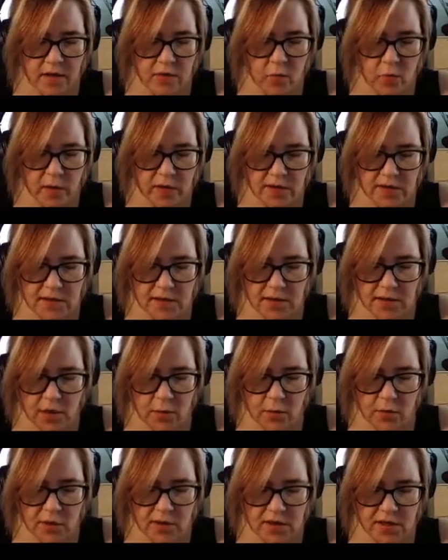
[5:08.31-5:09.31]
whiz
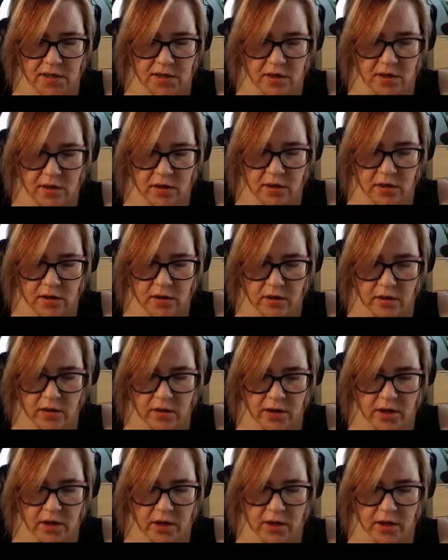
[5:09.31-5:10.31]
towers here,
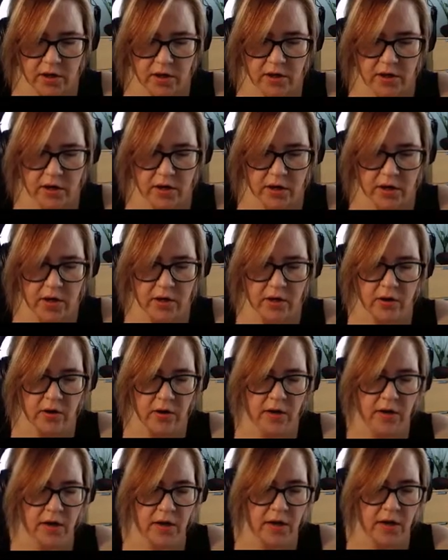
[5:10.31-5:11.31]
here, here,
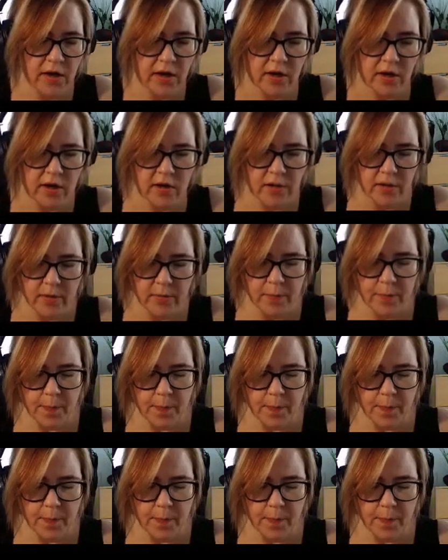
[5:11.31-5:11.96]
and here.